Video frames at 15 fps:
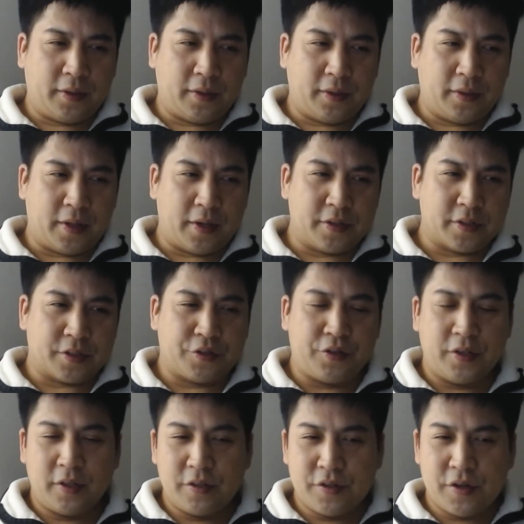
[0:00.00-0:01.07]
There's a
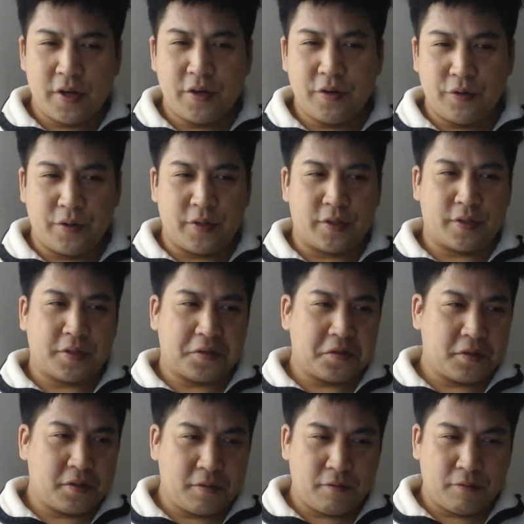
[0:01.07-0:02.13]
children who
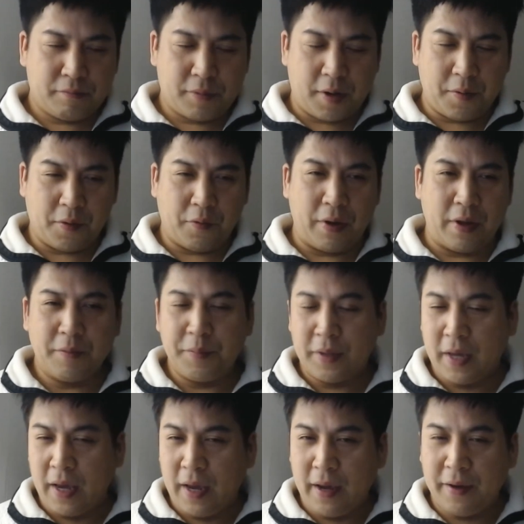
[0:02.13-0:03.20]
is probably well
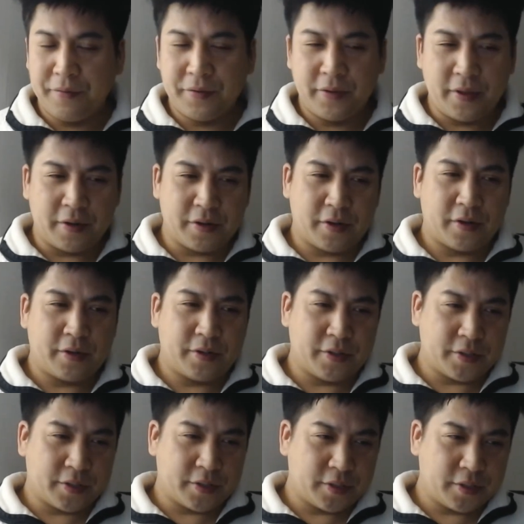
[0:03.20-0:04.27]
behaved.
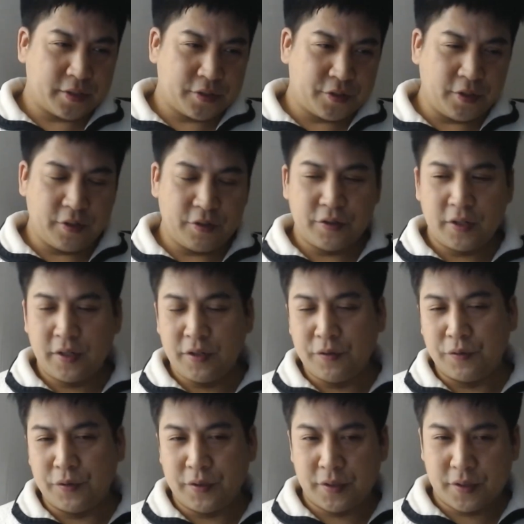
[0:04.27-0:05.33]
There's children
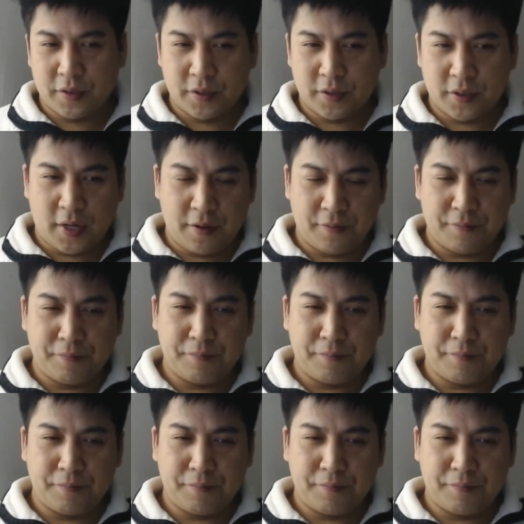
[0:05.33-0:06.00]
who is kind of